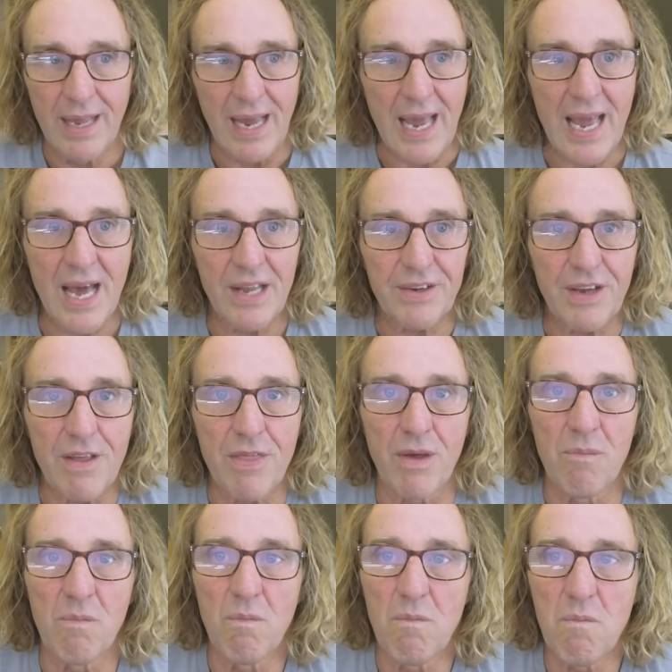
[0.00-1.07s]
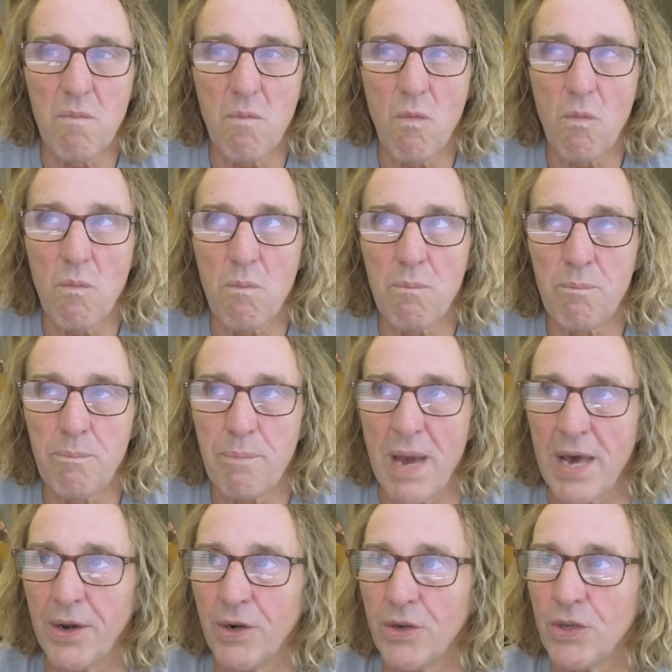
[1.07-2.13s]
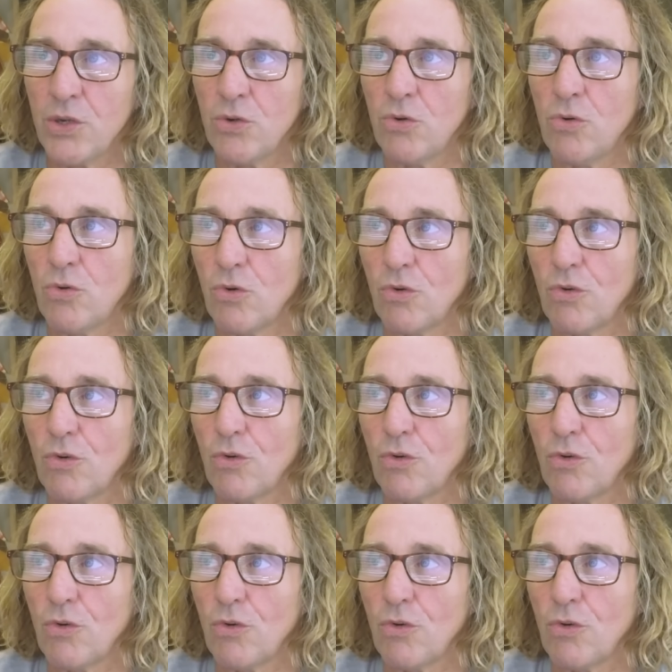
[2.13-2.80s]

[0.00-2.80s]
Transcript: And the better you